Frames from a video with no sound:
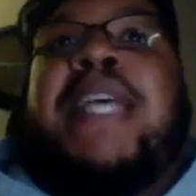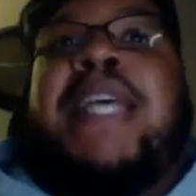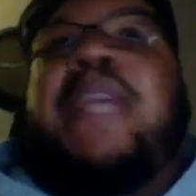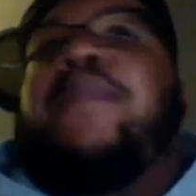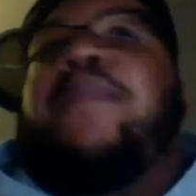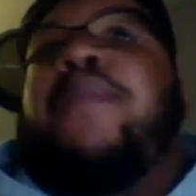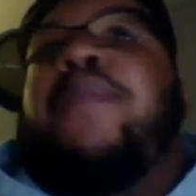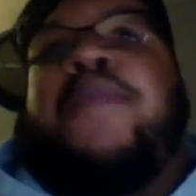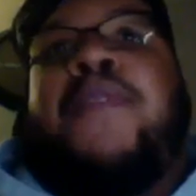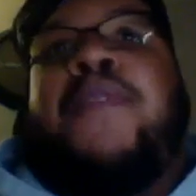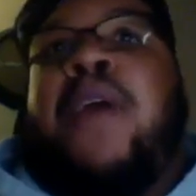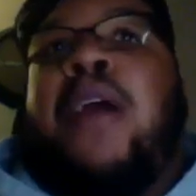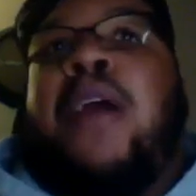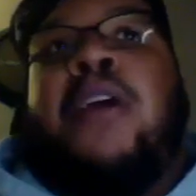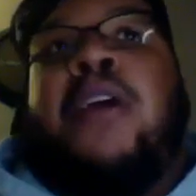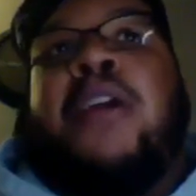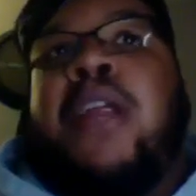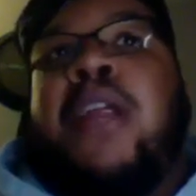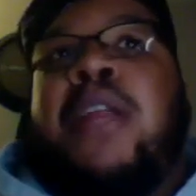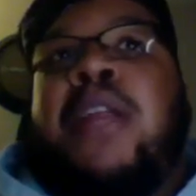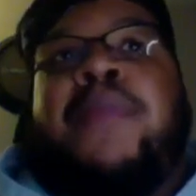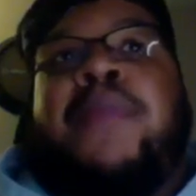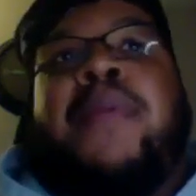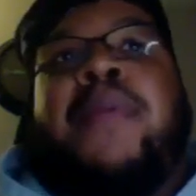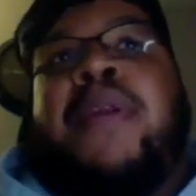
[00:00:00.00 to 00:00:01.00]
it before I heard
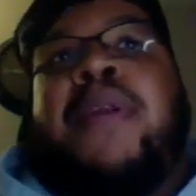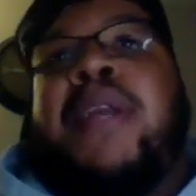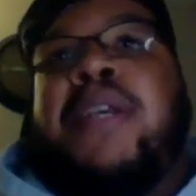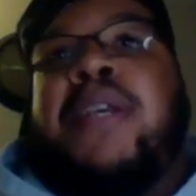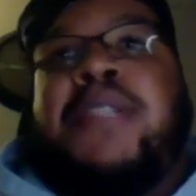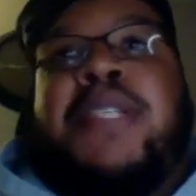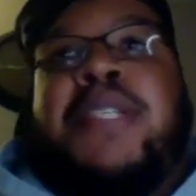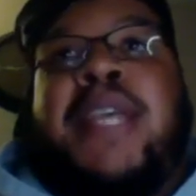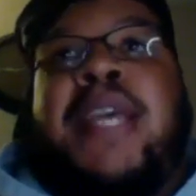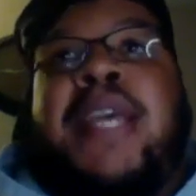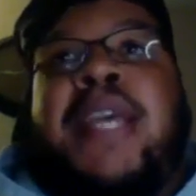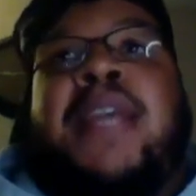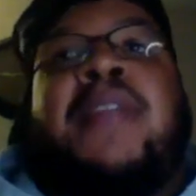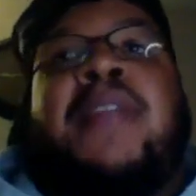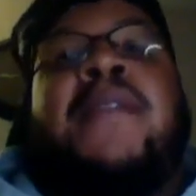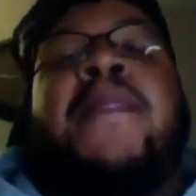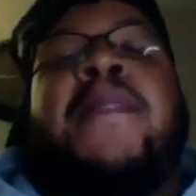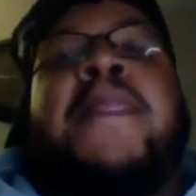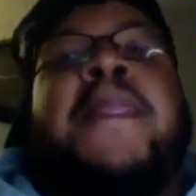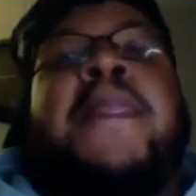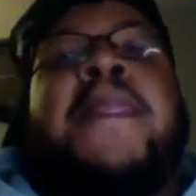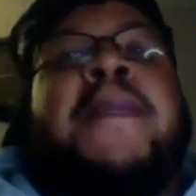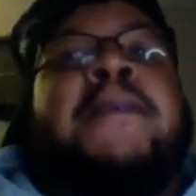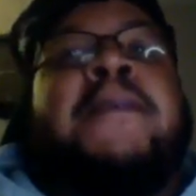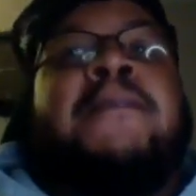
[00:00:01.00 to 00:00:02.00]
anyone else say it.
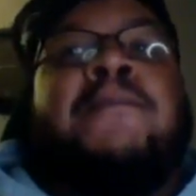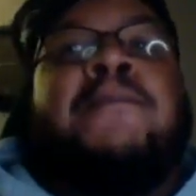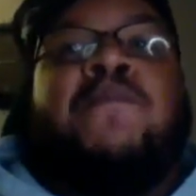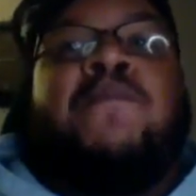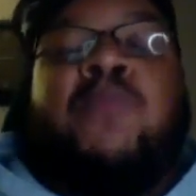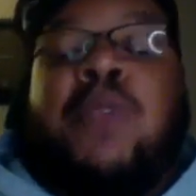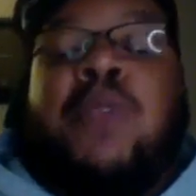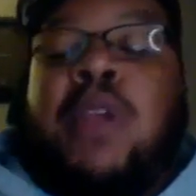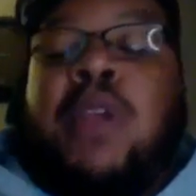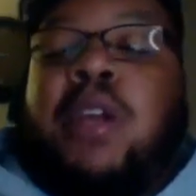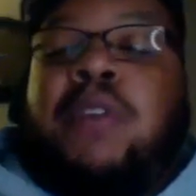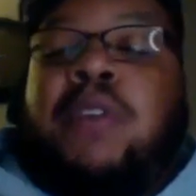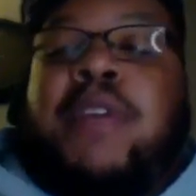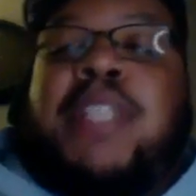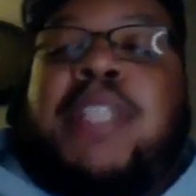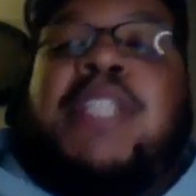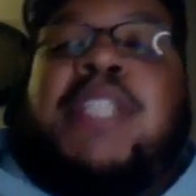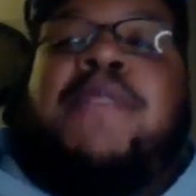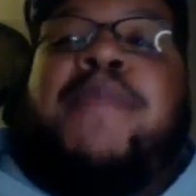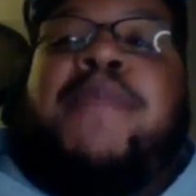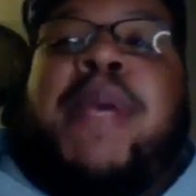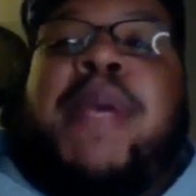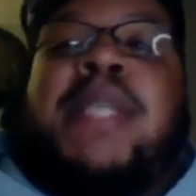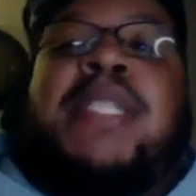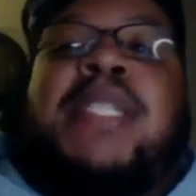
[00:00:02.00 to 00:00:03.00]

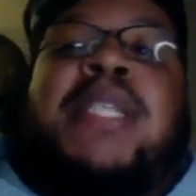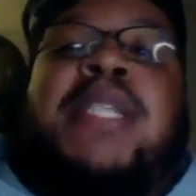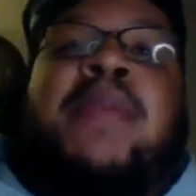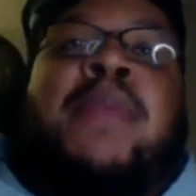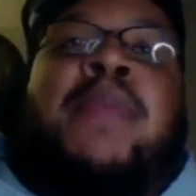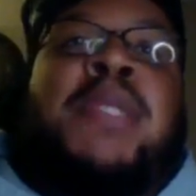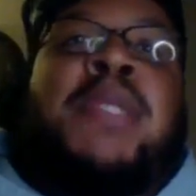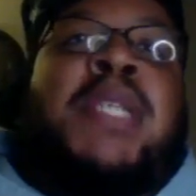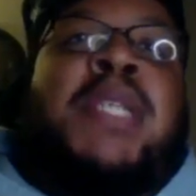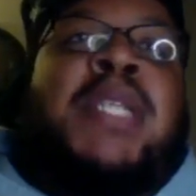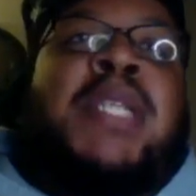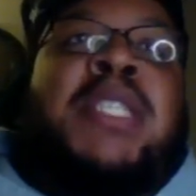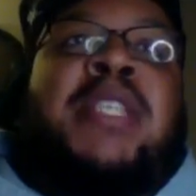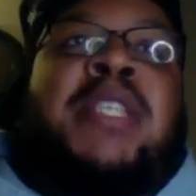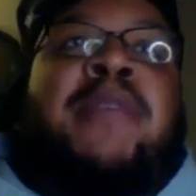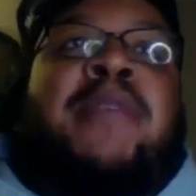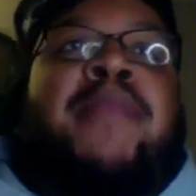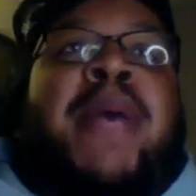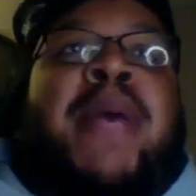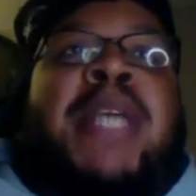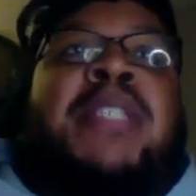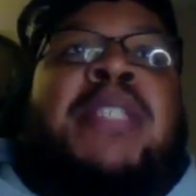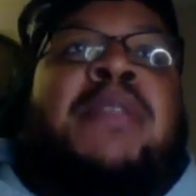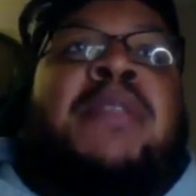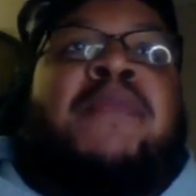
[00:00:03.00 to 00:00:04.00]
Aggressive Ben Simmons is the
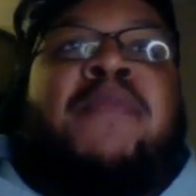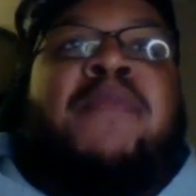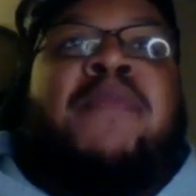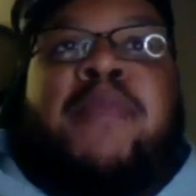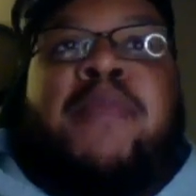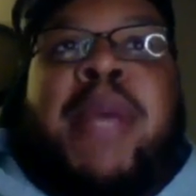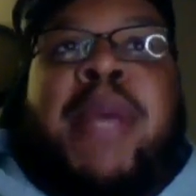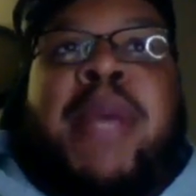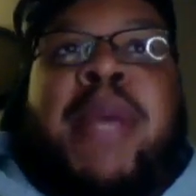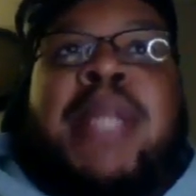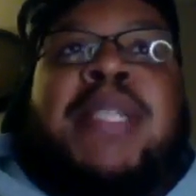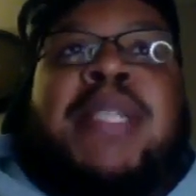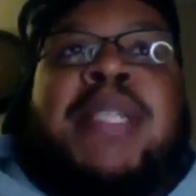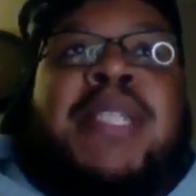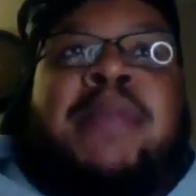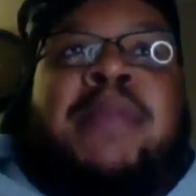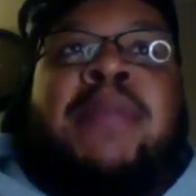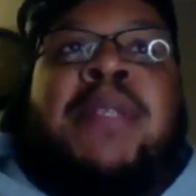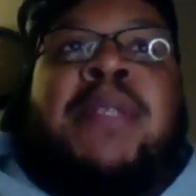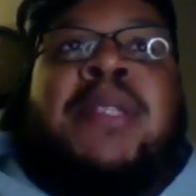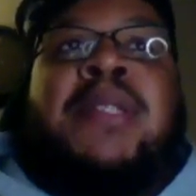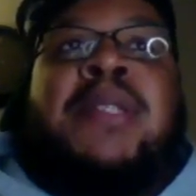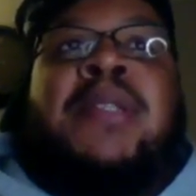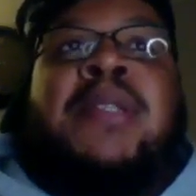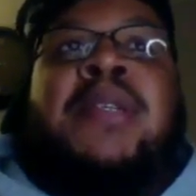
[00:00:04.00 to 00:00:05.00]
best Ben
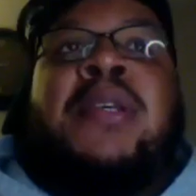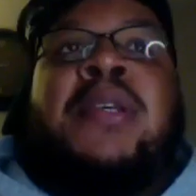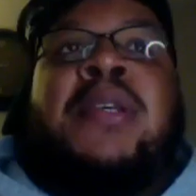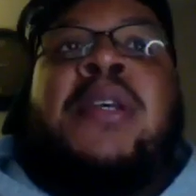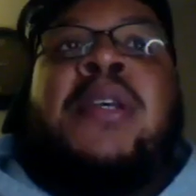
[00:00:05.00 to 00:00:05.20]
Simmons.